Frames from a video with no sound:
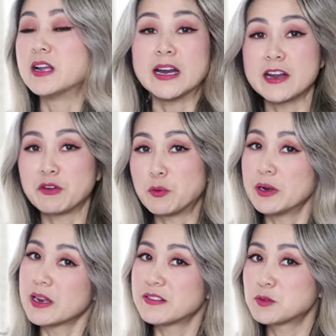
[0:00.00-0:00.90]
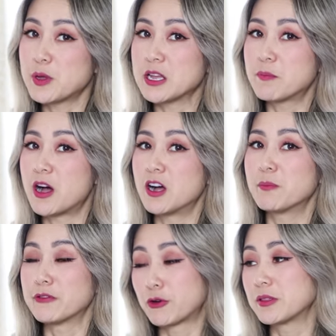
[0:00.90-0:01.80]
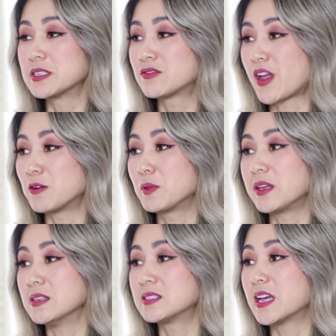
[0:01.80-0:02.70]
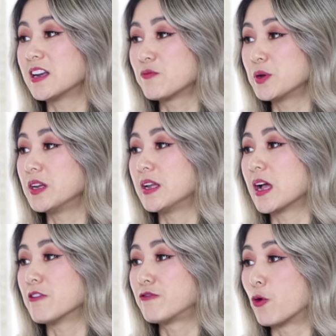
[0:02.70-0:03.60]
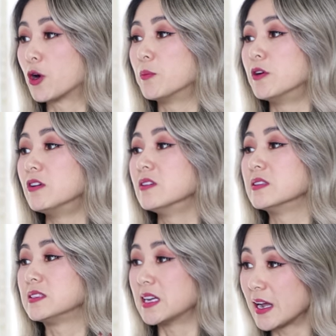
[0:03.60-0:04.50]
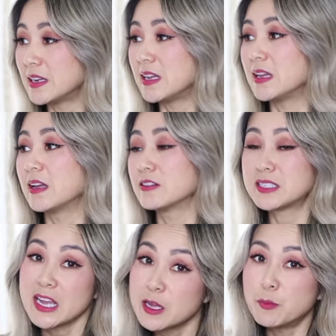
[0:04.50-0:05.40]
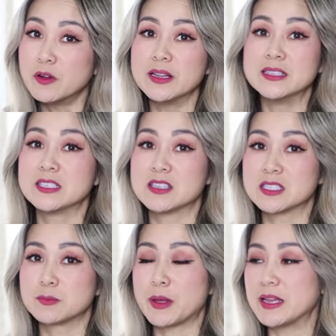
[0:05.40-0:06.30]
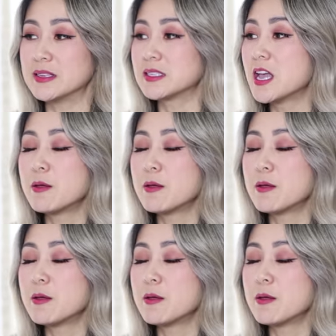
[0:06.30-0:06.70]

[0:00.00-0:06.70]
not everyone loves ping pong, but for this family, instead of putting a formal dining table into the space,